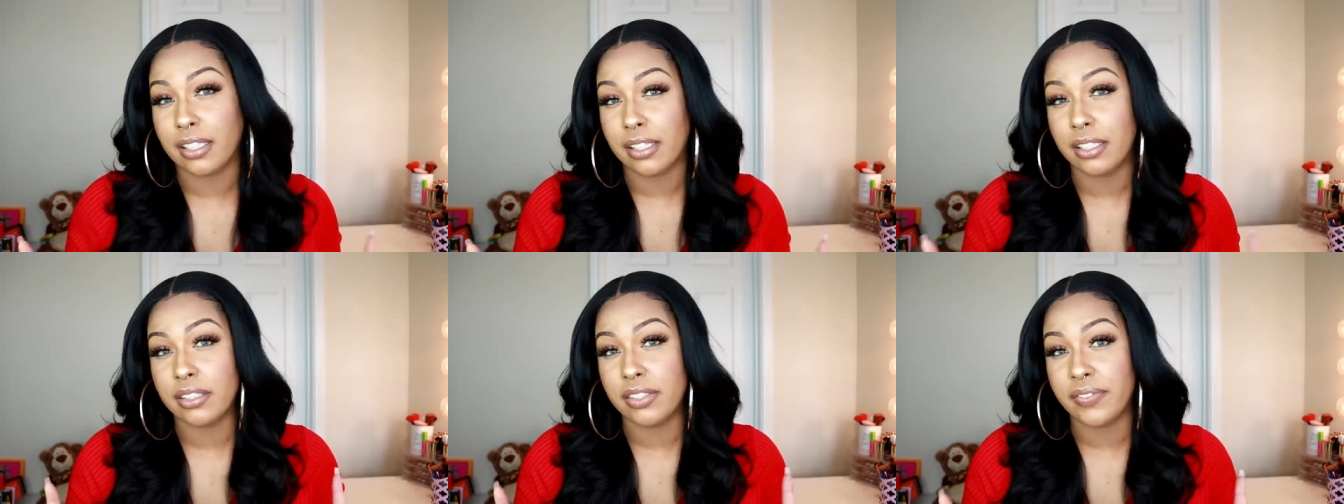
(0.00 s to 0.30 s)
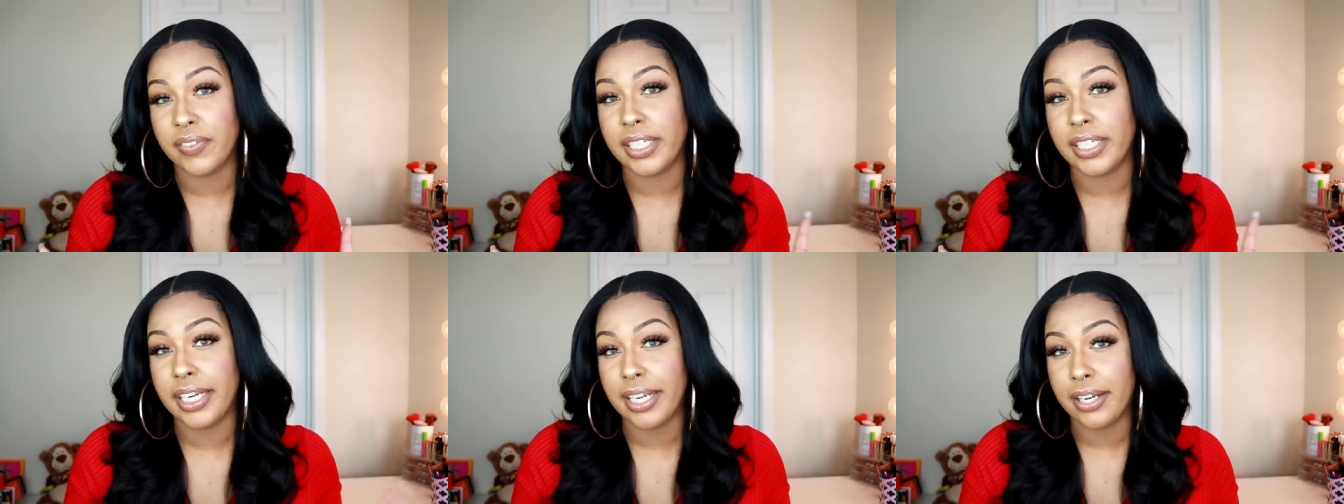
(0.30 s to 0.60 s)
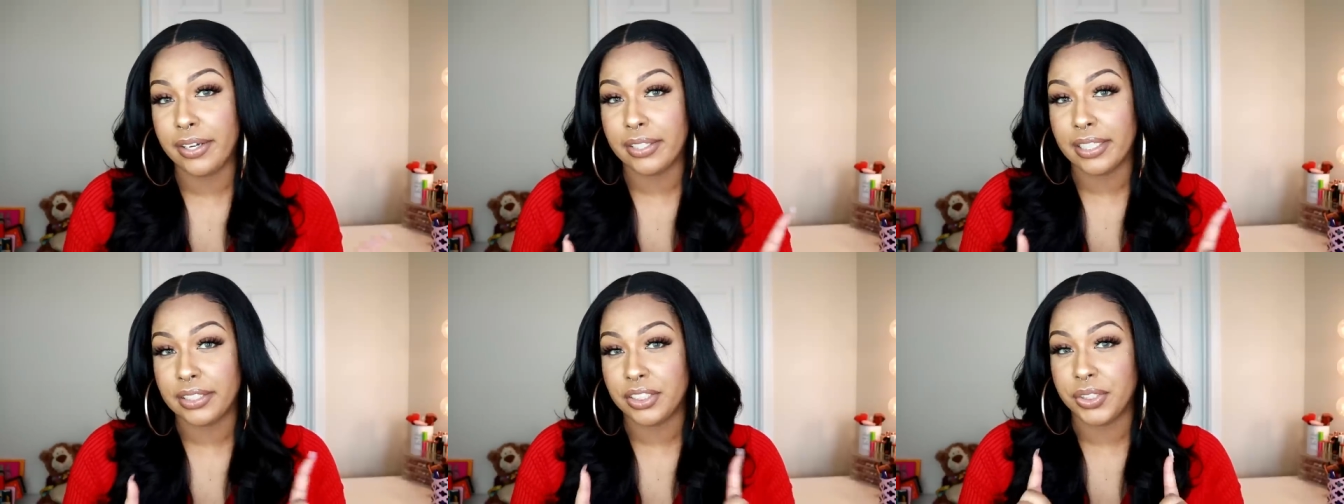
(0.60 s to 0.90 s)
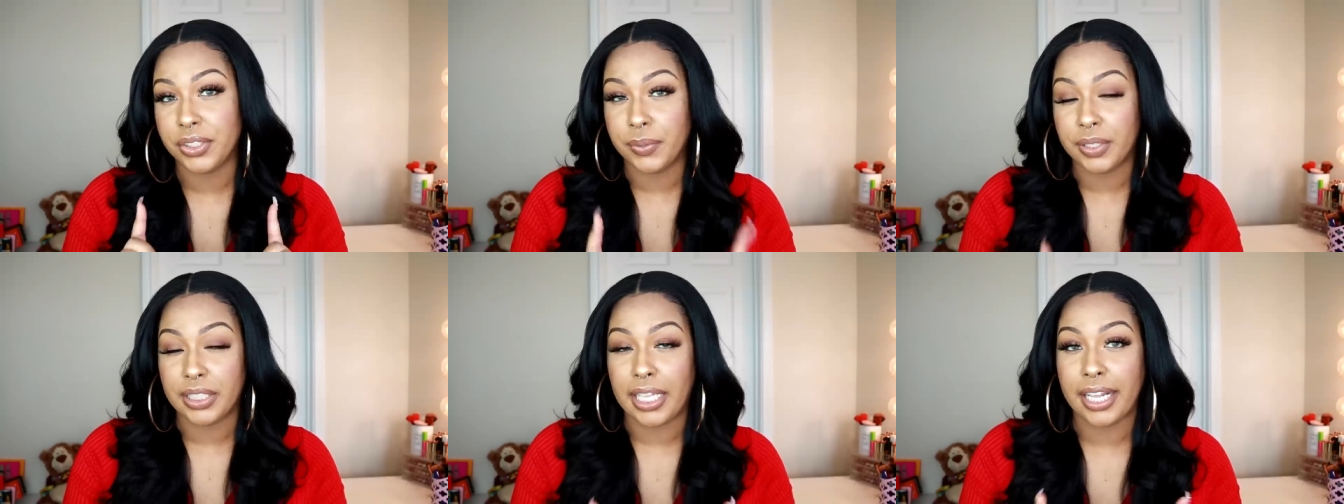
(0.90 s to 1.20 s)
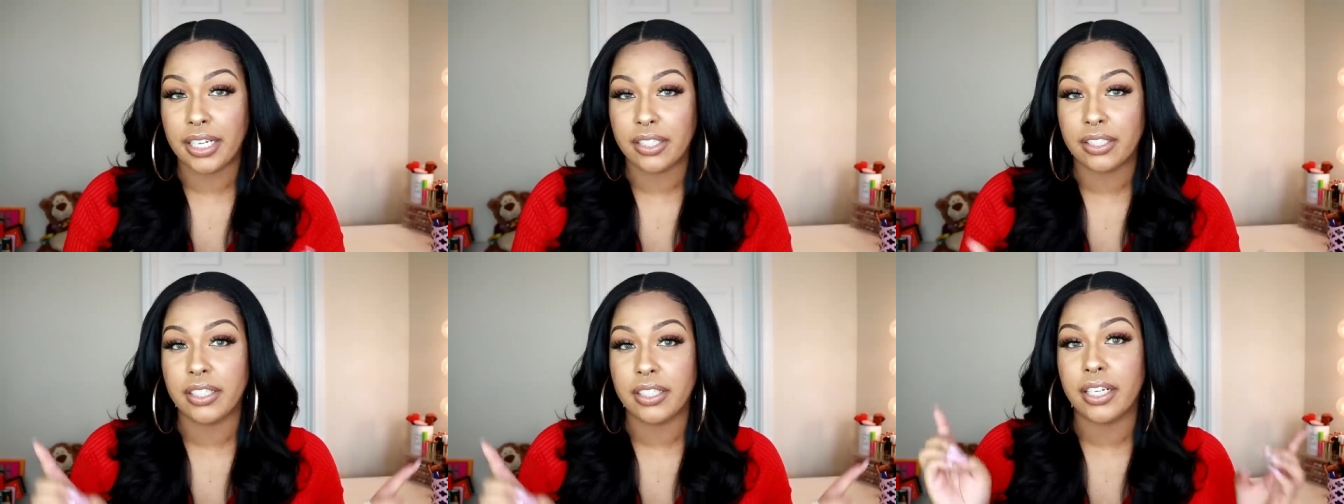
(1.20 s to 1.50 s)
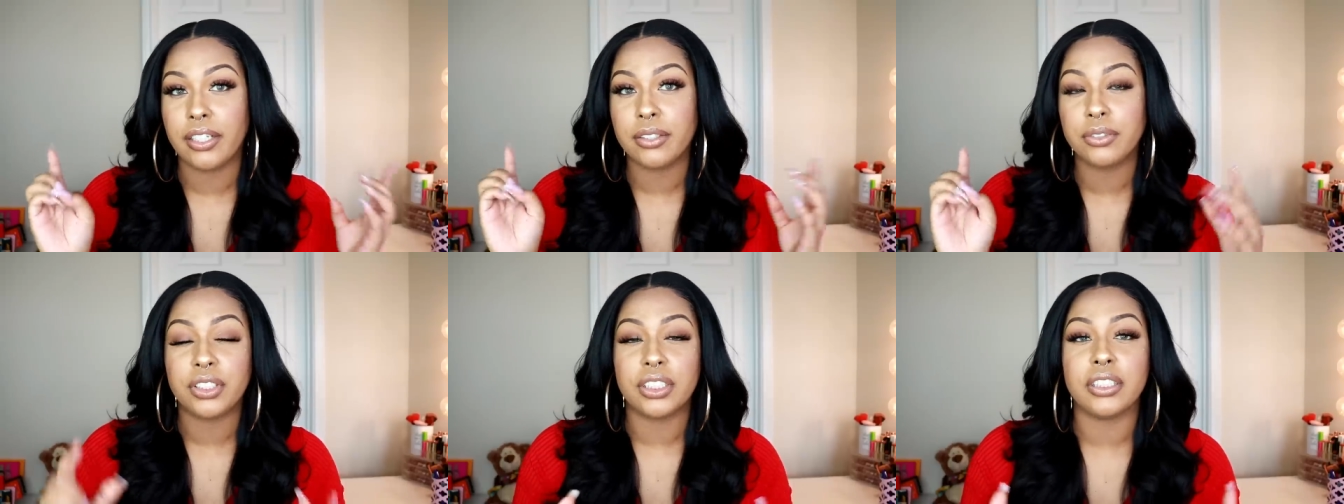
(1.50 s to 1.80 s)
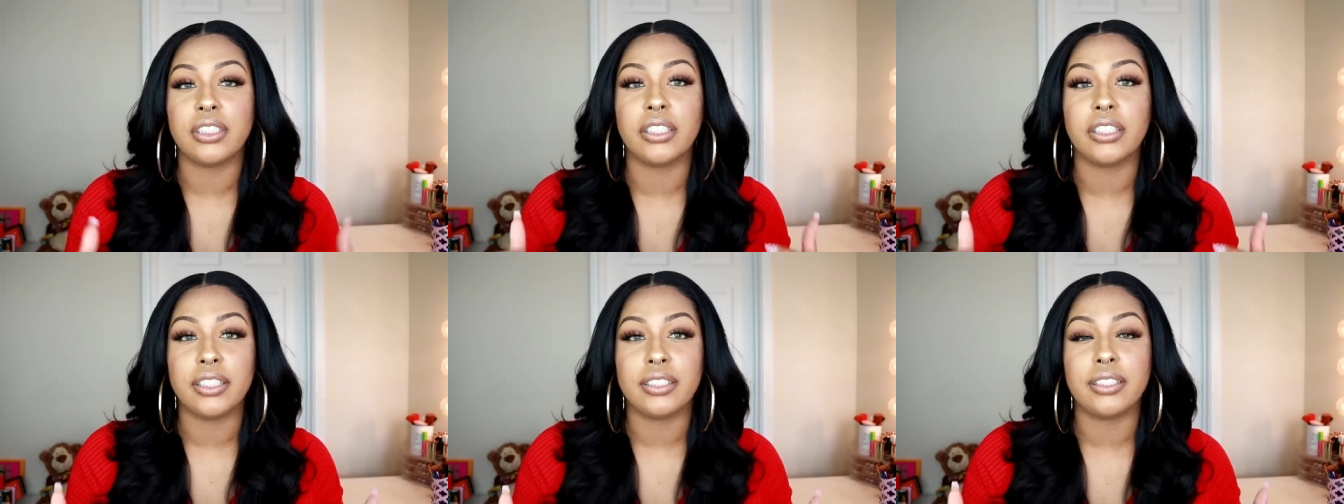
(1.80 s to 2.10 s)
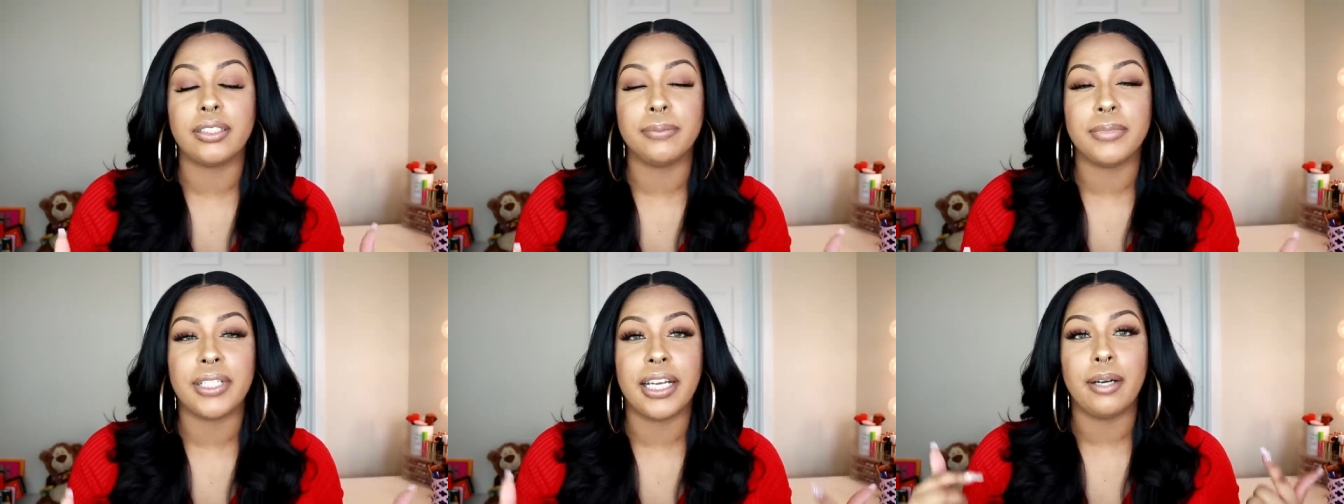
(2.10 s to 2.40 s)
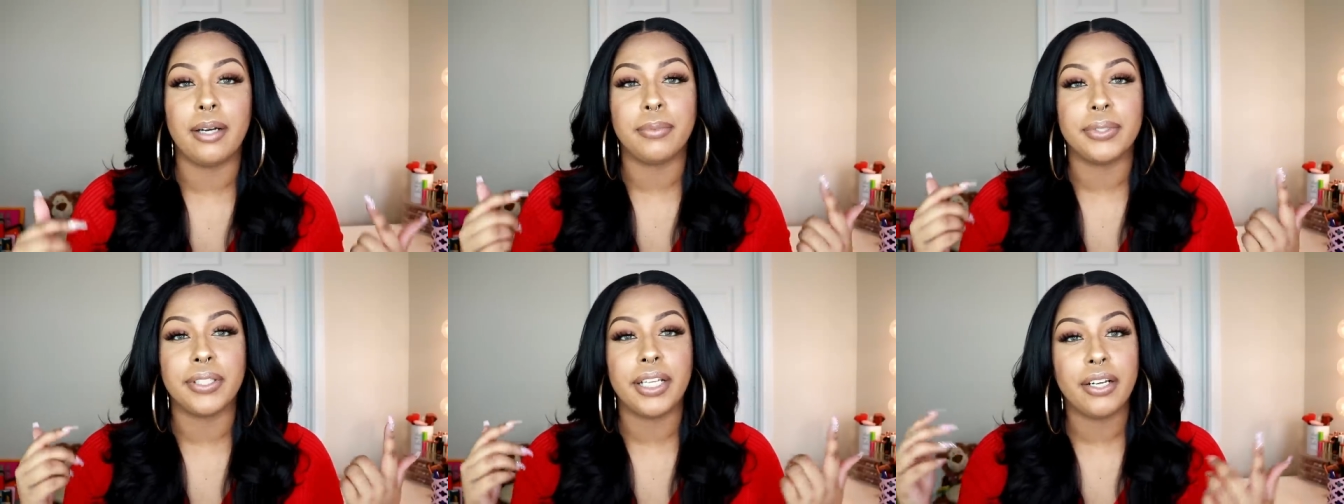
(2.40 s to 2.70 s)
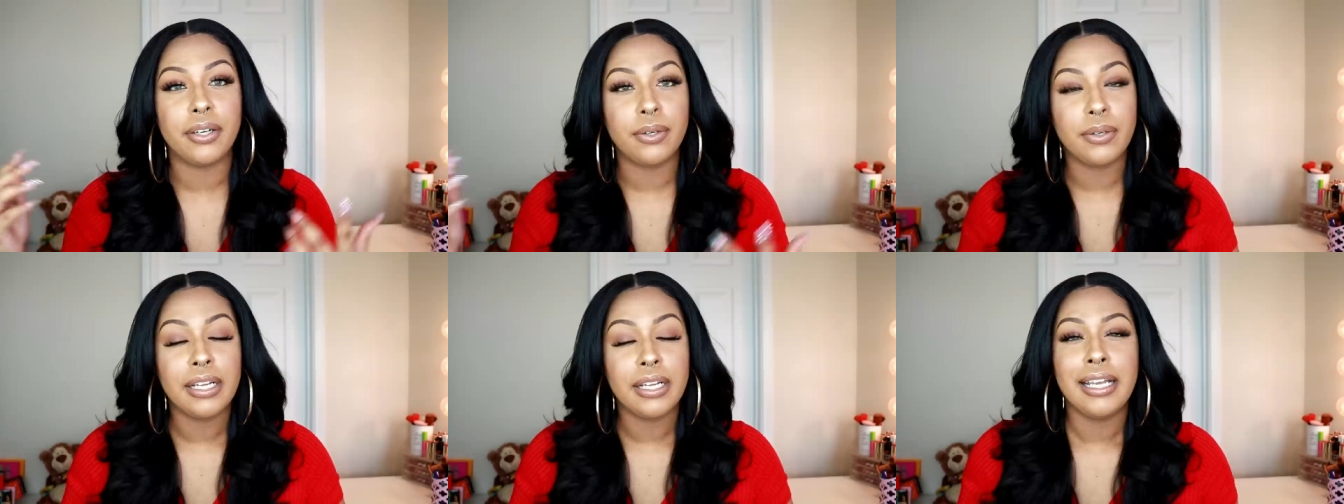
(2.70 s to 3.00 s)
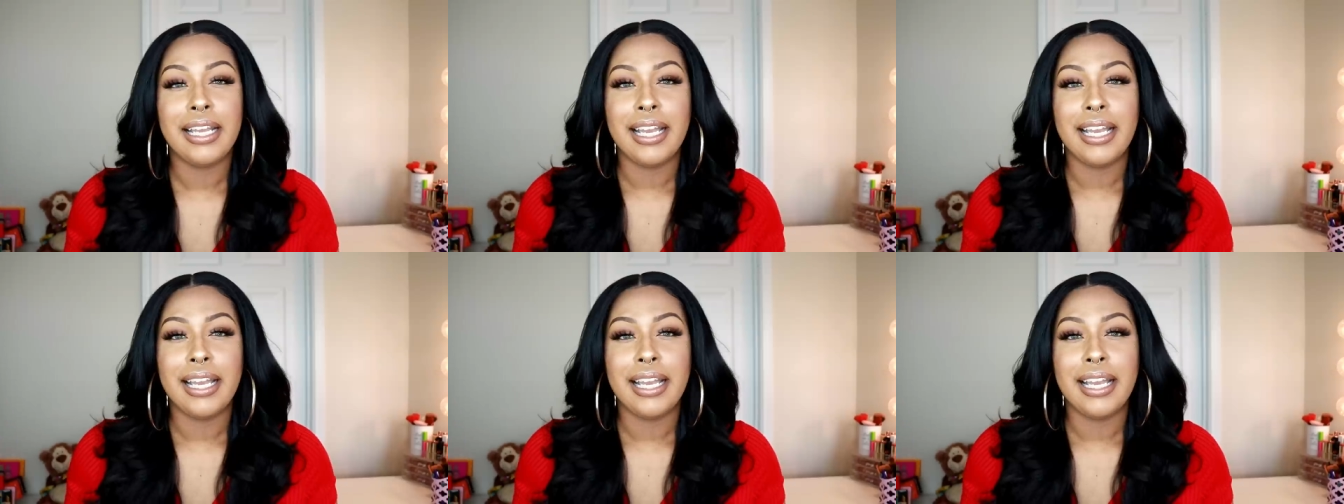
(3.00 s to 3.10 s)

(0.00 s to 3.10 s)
of this video that you would like to know, just list them down below,